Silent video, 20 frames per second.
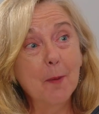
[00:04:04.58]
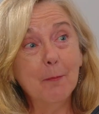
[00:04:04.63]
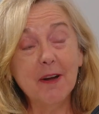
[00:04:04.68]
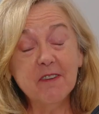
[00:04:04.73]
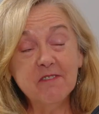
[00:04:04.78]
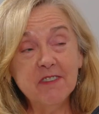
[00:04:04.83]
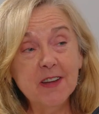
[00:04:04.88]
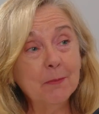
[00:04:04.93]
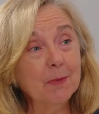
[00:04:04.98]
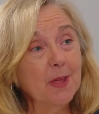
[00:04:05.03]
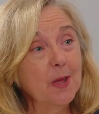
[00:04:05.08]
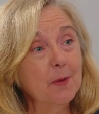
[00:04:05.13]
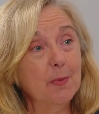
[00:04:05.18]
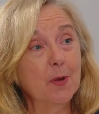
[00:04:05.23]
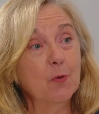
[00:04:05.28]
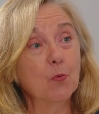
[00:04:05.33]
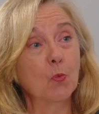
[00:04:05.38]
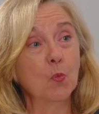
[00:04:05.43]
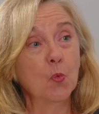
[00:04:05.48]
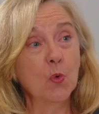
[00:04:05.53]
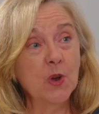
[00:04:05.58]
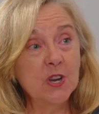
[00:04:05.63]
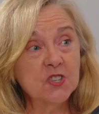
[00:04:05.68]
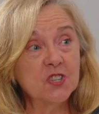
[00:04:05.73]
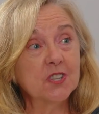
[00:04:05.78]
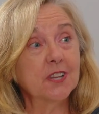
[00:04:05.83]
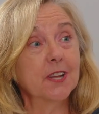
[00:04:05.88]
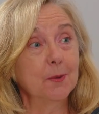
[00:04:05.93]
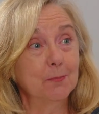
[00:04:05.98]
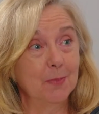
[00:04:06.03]
My family have been
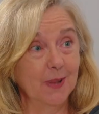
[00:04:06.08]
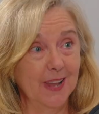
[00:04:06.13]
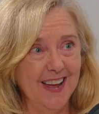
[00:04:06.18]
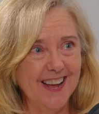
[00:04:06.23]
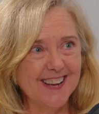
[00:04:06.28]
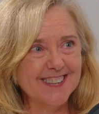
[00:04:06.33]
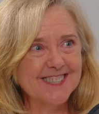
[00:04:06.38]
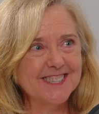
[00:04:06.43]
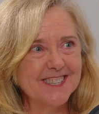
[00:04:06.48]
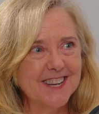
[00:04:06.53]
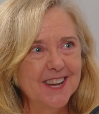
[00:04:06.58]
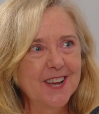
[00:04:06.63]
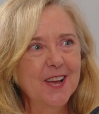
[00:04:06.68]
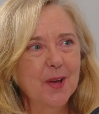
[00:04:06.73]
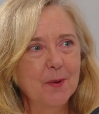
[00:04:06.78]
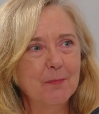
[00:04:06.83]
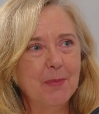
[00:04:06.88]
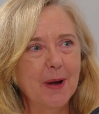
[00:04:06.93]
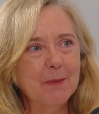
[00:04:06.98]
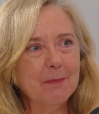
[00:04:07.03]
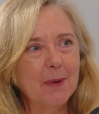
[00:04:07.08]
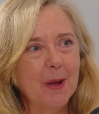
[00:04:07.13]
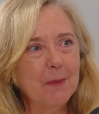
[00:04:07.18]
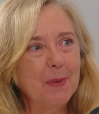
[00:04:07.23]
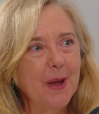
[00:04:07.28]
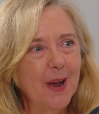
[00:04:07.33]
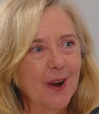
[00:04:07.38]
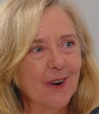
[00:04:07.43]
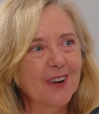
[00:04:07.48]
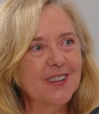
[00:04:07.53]
richly blessed by my
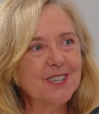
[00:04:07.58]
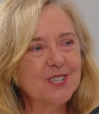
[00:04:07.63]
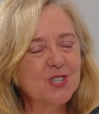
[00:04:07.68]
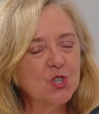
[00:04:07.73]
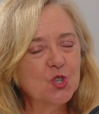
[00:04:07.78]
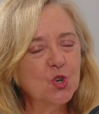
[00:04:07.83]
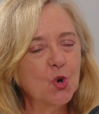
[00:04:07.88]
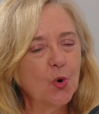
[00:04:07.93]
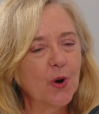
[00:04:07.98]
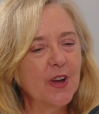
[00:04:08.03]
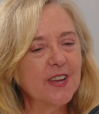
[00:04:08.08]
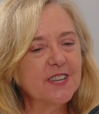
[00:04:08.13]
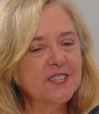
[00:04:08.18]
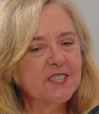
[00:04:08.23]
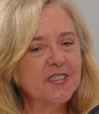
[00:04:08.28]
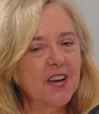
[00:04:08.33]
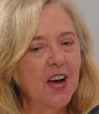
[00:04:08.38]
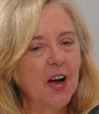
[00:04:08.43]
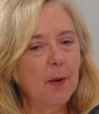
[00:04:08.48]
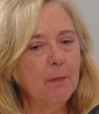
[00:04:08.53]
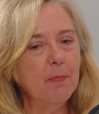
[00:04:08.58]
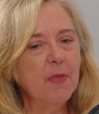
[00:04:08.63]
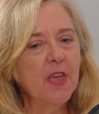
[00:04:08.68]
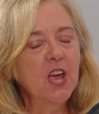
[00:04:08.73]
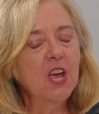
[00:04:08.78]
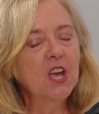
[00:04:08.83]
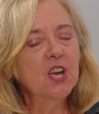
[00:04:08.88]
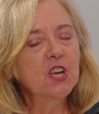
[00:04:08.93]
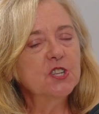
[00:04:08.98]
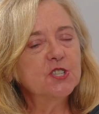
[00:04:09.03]
parents' choice.
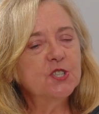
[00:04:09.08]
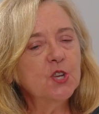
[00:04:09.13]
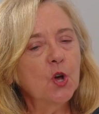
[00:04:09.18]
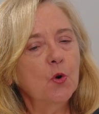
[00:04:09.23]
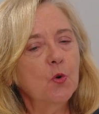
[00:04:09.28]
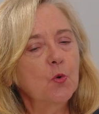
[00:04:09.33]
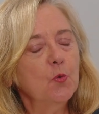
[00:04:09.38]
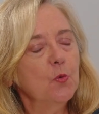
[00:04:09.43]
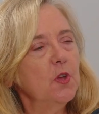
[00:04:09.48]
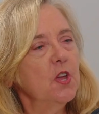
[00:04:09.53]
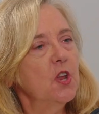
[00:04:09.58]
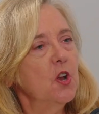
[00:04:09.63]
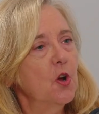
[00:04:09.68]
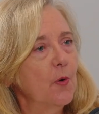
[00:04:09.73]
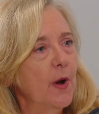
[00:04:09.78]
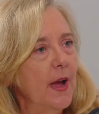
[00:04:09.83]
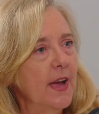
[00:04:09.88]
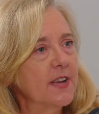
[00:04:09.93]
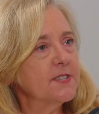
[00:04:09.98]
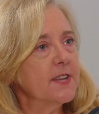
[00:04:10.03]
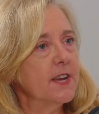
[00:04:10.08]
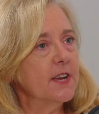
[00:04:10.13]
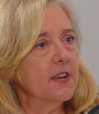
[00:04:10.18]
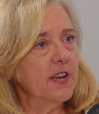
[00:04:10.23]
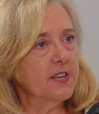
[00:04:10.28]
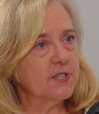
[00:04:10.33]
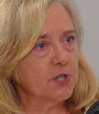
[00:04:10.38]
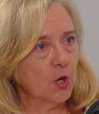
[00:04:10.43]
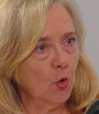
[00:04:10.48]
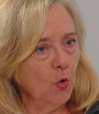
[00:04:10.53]
So, you know, as
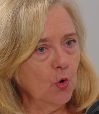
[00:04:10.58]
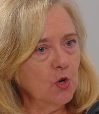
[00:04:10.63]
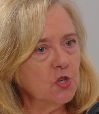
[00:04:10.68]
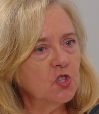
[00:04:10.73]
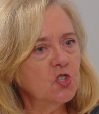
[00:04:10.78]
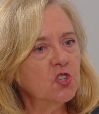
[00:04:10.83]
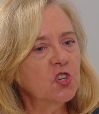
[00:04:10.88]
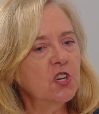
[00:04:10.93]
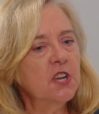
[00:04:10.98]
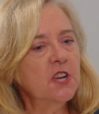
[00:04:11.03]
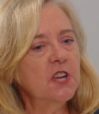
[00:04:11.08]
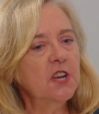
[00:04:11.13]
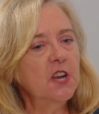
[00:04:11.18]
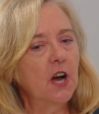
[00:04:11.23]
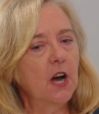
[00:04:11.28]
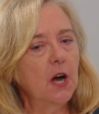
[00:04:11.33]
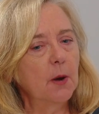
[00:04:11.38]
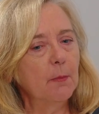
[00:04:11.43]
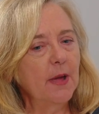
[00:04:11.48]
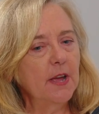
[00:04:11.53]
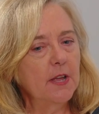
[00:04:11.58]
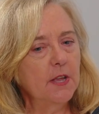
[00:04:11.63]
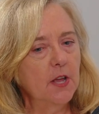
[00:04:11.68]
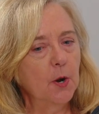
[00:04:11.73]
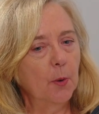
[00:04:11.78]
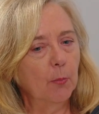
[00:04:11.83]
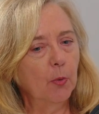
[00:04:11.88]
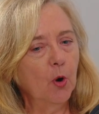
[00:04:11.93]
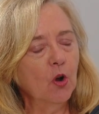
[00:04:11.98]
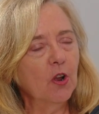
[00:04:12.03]
a Christian
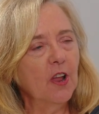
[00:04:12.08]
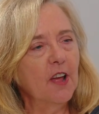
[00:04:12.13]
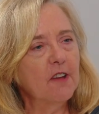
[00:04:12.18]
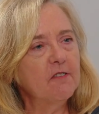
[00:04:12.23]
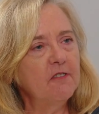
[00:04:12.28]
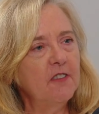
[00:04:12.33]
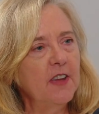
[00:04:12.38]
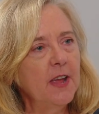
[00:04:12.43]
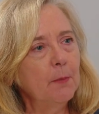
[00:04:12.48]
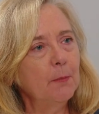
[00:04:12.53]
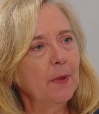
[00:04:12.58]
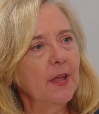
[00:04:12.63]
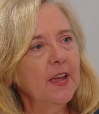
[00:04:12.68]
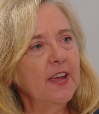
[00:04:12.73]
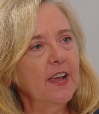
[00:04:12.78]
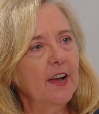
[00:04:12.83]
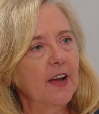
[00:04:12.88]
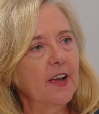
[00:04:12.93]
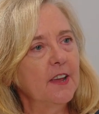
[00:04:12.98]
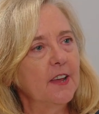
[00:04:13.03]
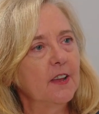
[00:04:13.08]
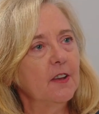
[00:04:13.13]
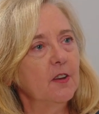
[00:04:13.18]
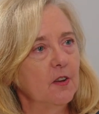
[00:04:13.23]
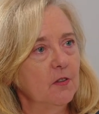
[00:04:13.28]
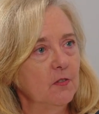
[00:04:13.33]
in a pro-life family, I